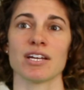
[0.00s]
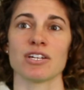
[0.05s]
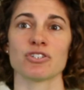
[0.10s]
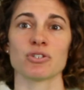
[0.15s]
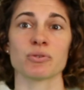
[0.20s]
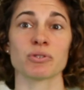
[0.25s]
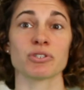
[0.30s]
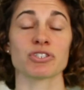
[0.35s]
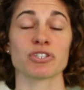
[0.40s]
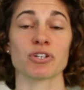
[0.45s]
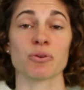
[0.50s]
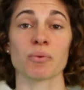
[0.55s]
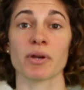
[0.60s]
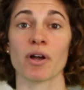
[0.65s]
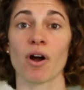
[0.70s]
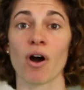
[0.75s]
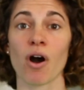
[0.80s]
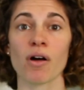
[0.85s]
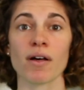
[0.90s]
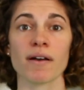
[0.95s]
to ensure we
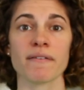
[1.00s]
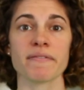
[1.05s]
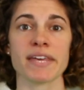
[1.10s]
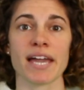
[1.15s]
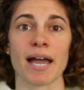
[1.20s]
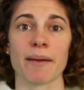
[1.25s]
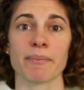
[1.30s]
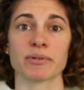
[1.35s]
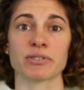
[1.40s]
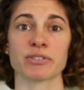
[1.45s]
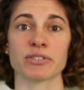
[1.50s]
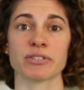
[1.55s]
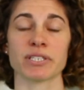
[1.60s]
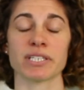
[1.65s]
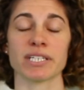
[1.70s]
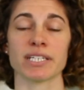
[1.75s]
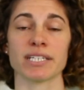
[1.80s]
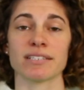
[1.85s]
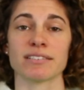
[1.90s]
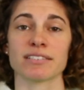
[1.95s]
all have the opportunity